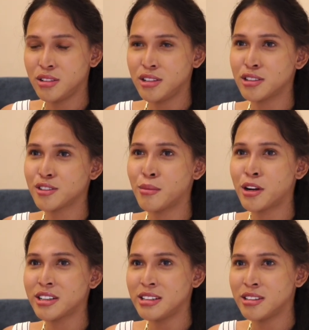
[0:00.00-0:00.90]
you're not
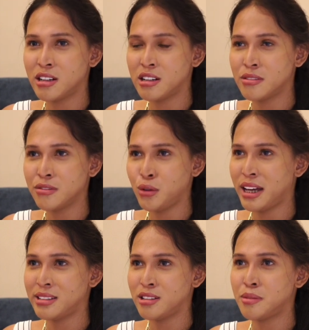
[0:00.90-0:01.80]
smart enough, you
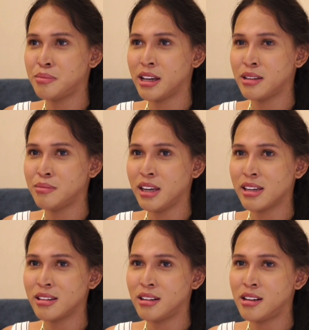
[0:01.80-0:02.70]
end up like
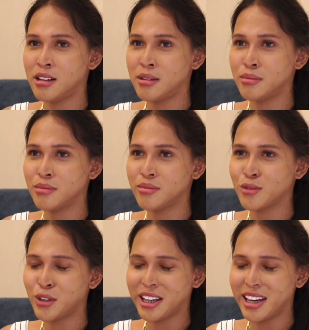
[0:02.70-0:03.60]
being
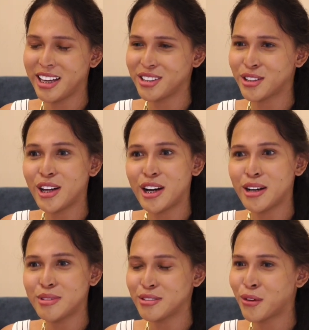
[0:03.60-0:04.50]
working in
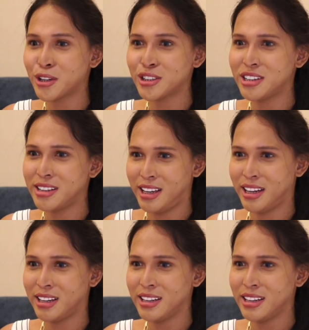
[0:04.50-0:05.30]
clubs, unfortunately.